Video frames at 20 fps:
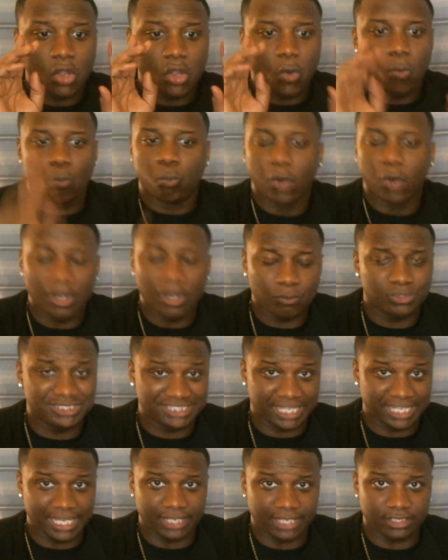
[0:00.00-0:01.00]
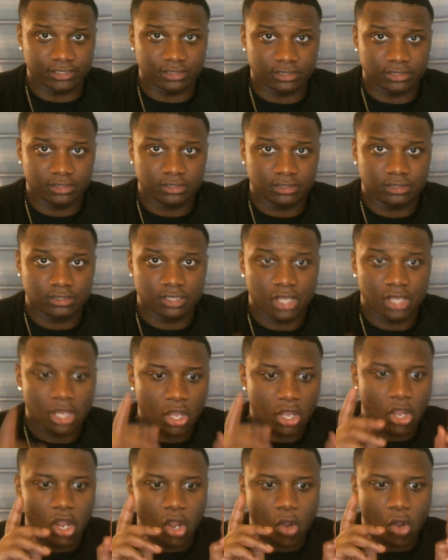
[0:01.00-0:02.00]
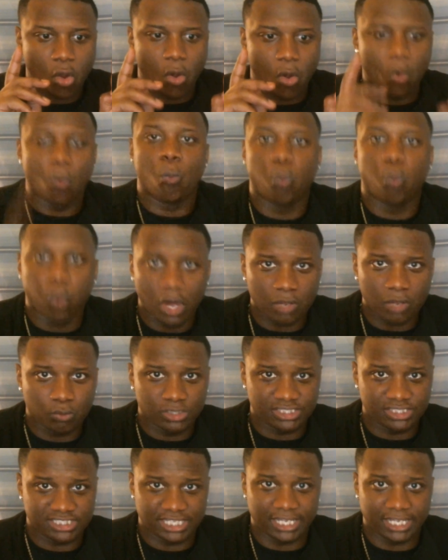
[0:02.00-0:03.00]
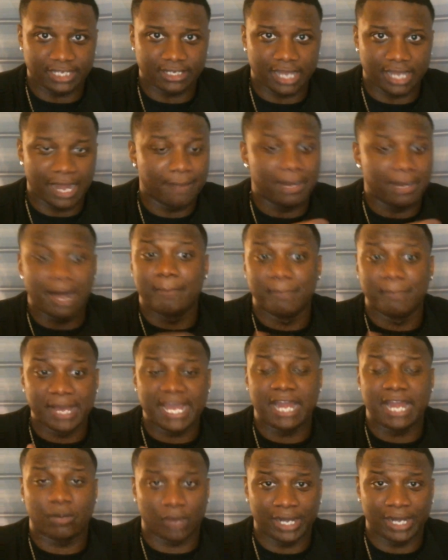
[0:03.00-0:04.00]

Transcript: What was that? What was that? I'm, I'm mad right